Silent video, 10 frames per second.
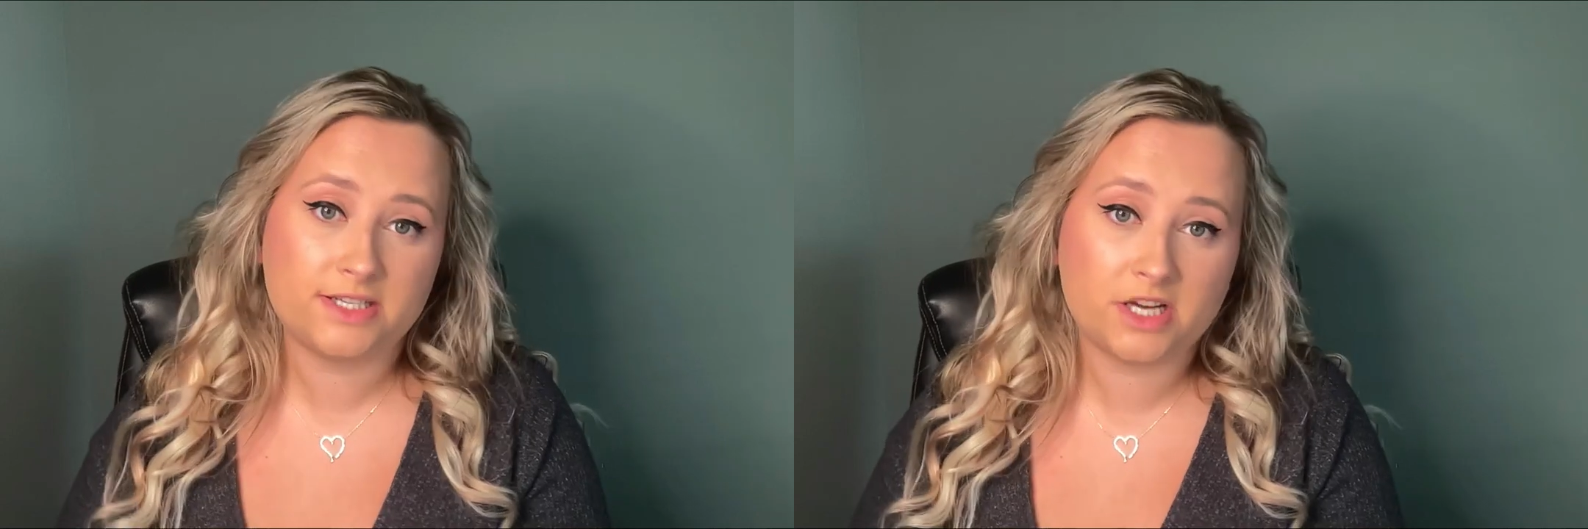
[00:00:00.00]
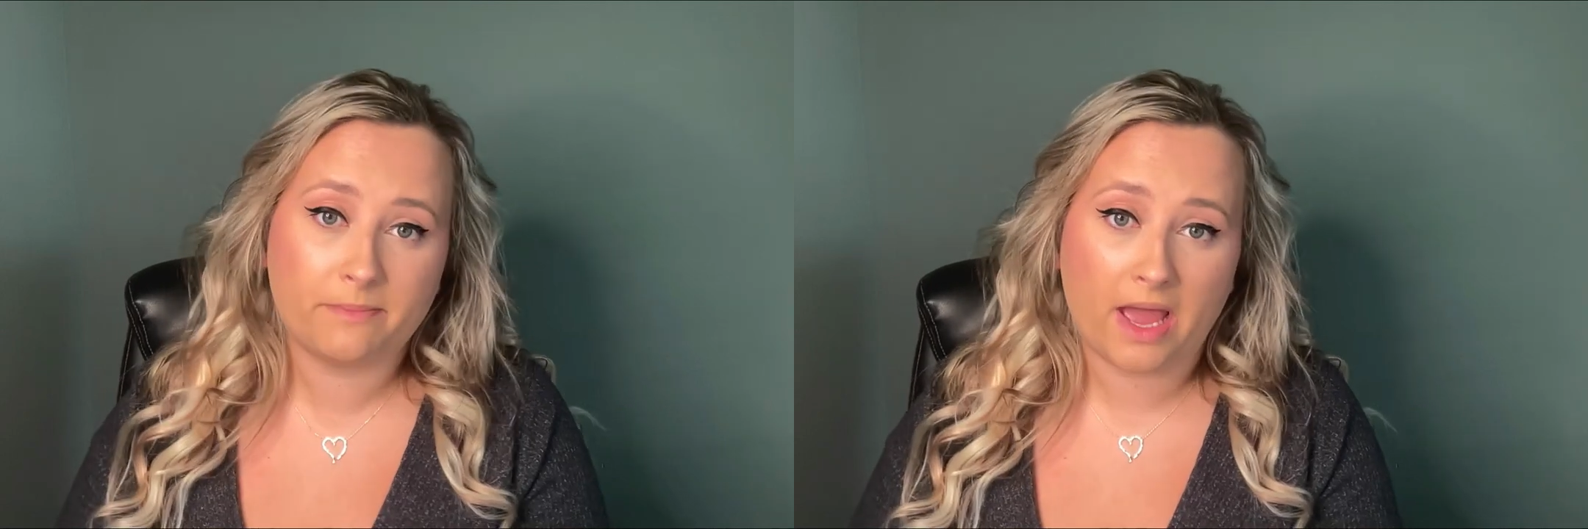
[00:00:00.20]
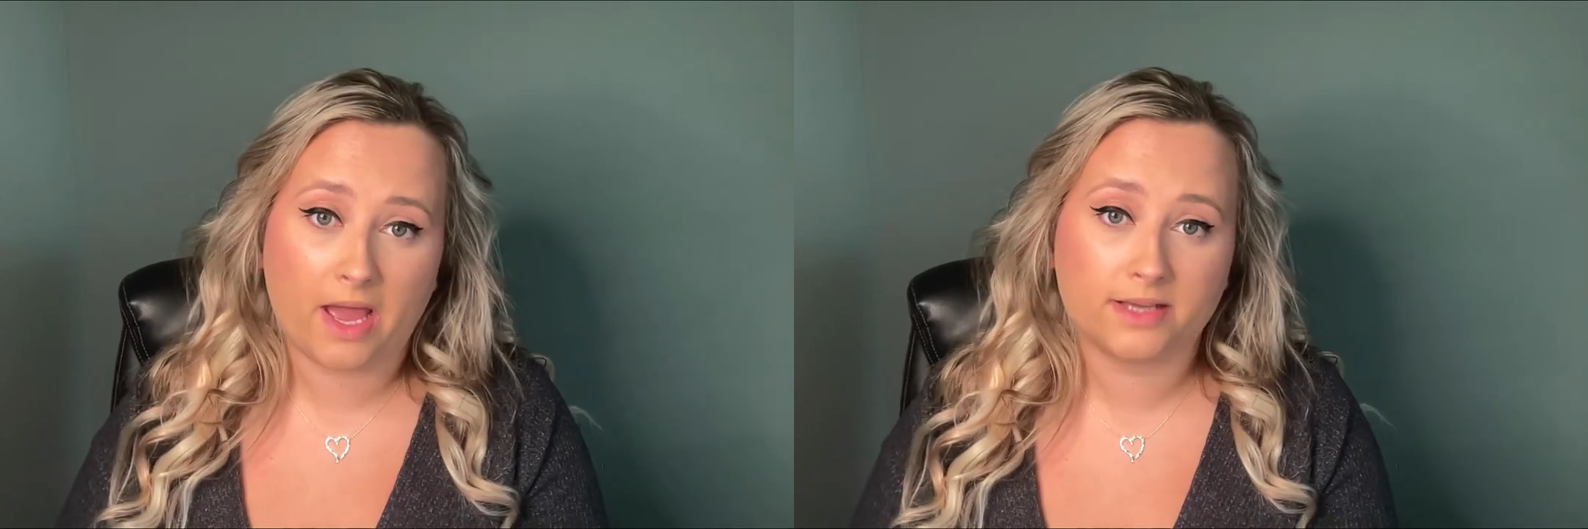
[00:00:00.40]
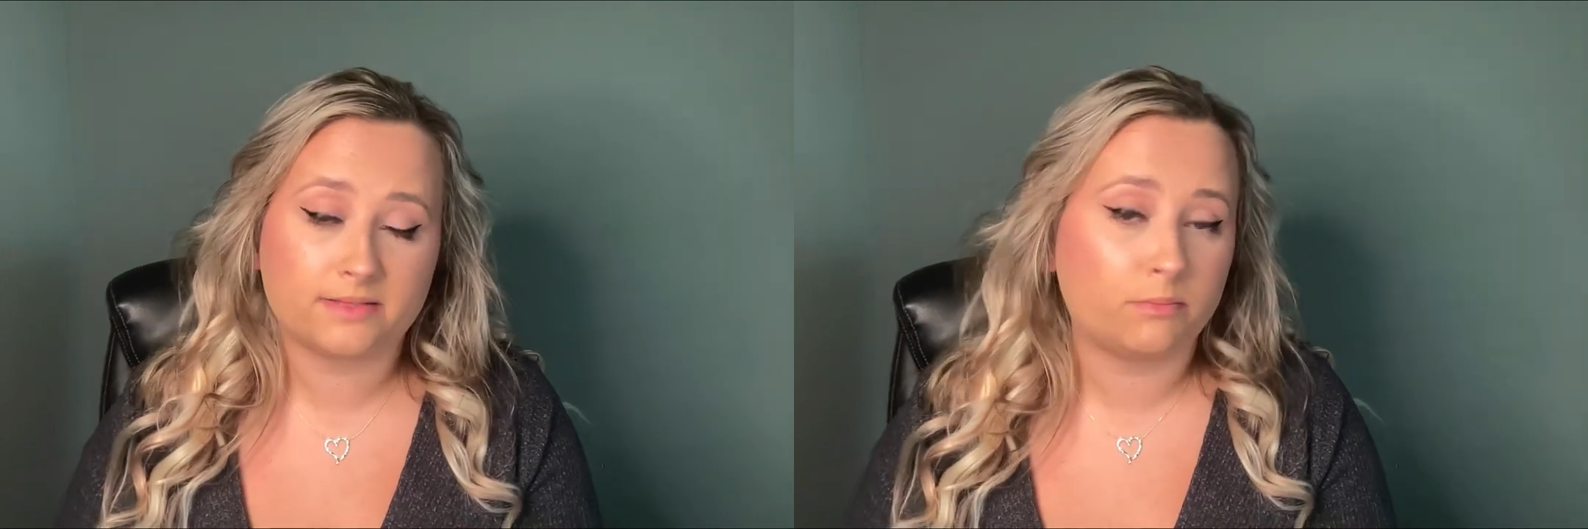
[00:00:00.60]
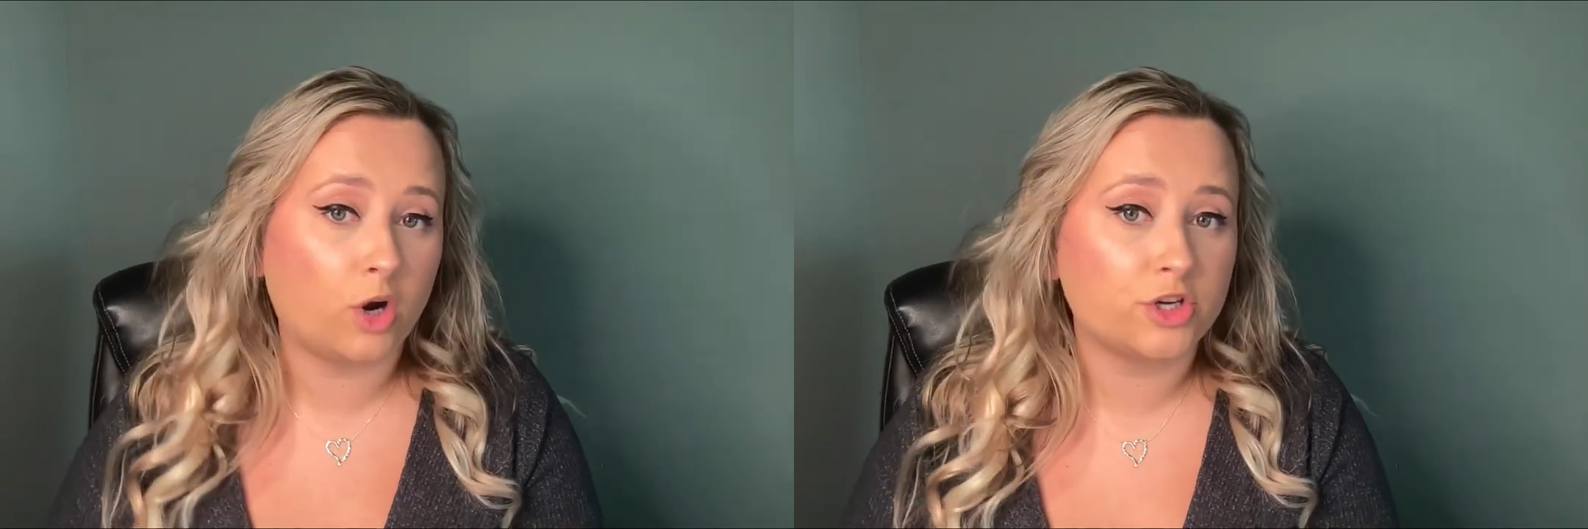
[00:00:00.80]
TJ
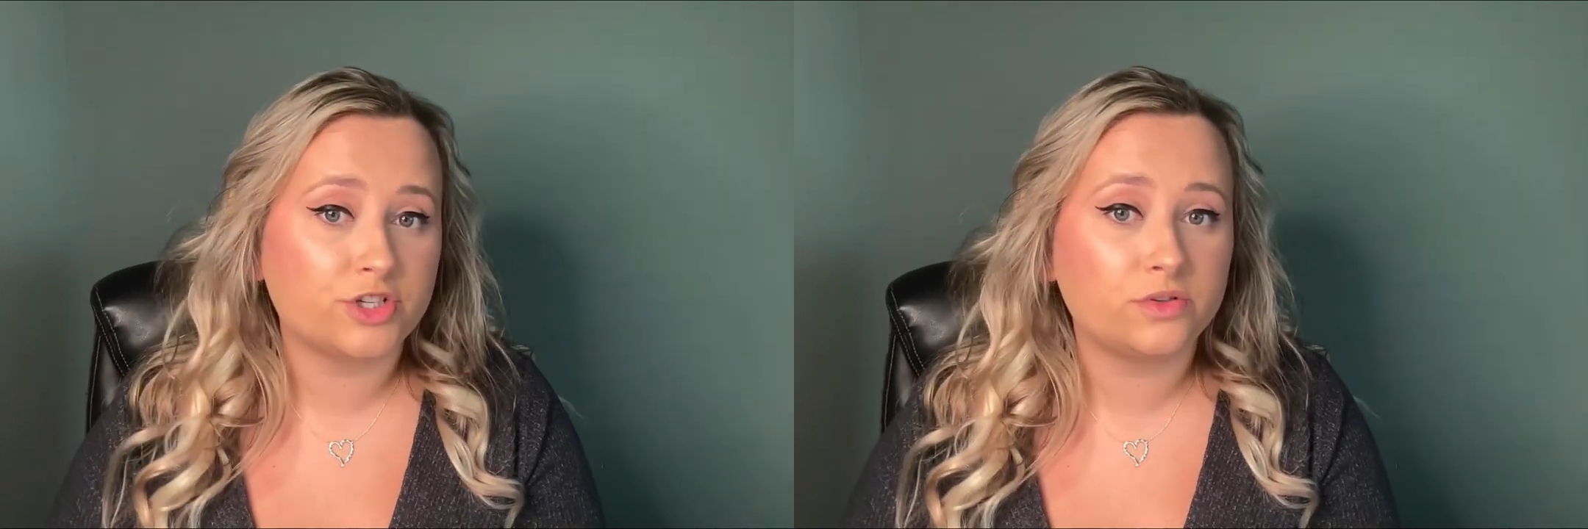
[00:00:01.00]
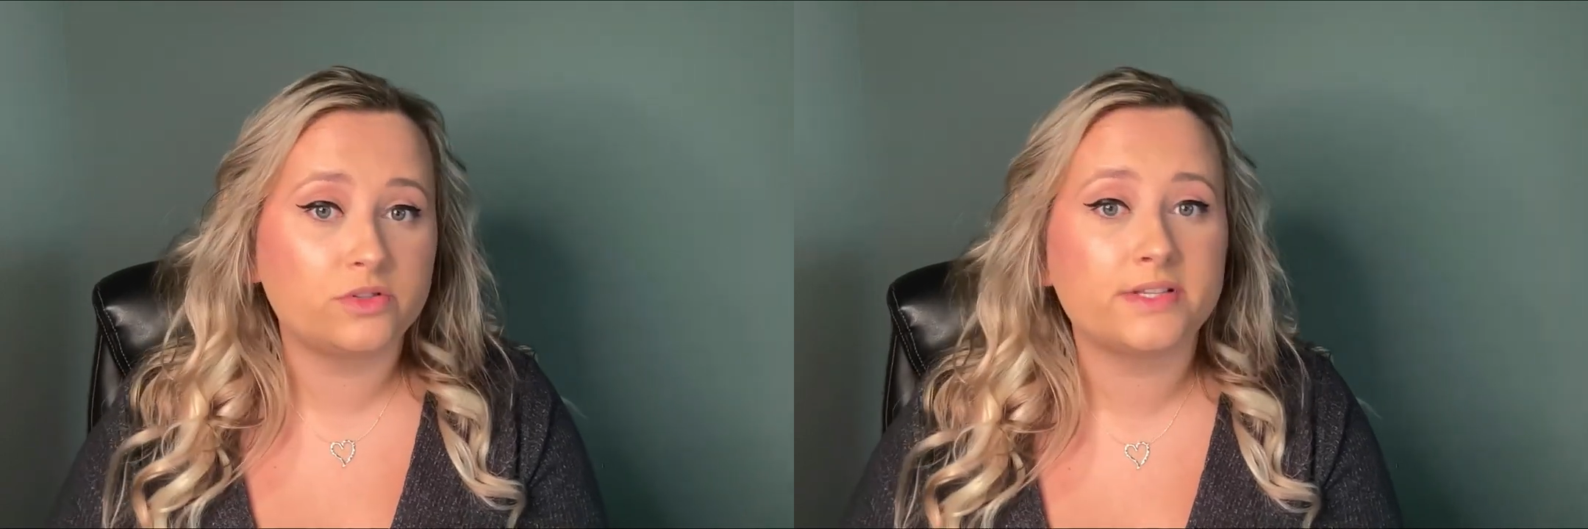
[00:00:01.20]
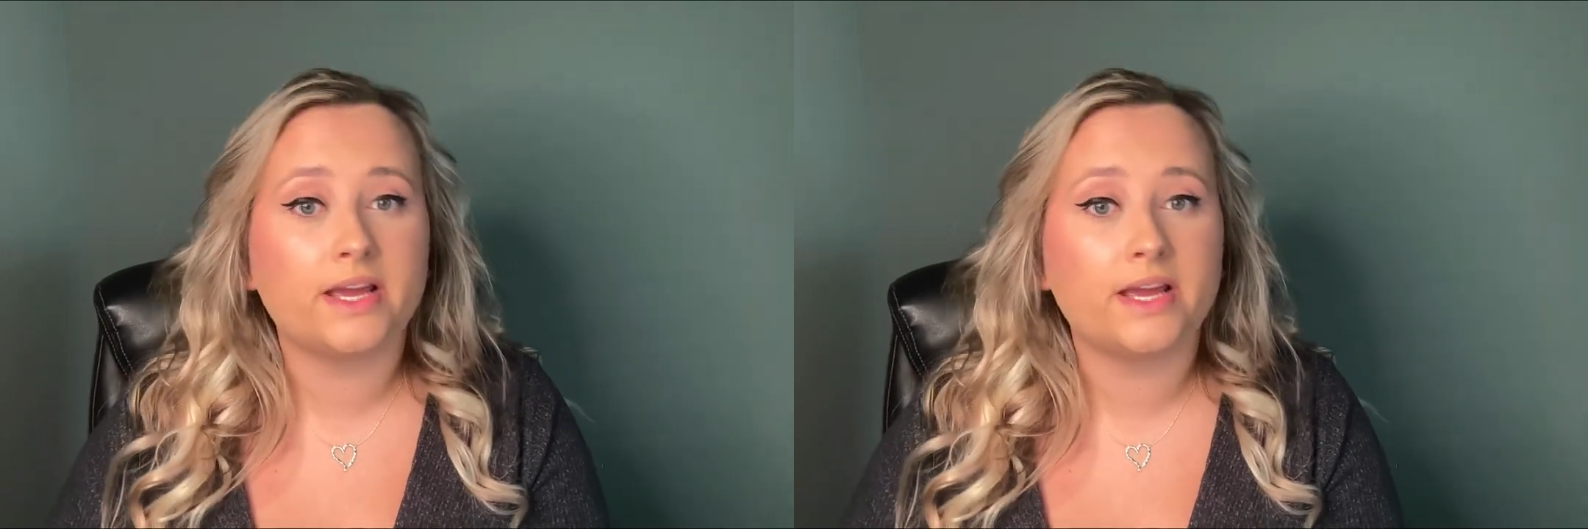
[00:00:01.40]
Maxx, Marshalls,